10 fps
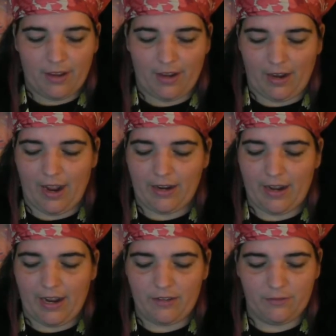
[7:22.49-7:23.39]
And
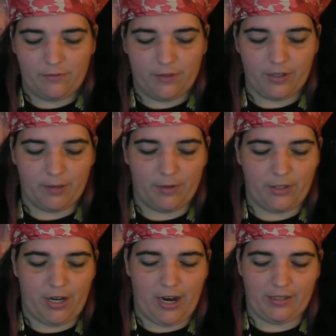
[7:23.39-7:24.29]
first I'm going to
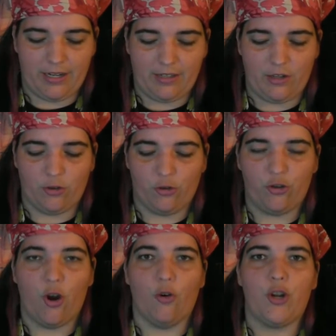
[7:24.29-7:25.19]
show you guys these. These are
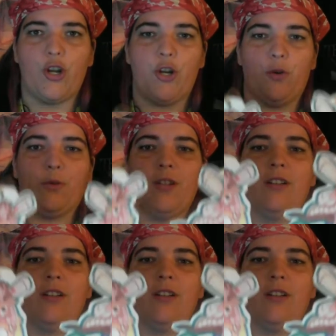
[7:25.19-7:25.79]
so cute.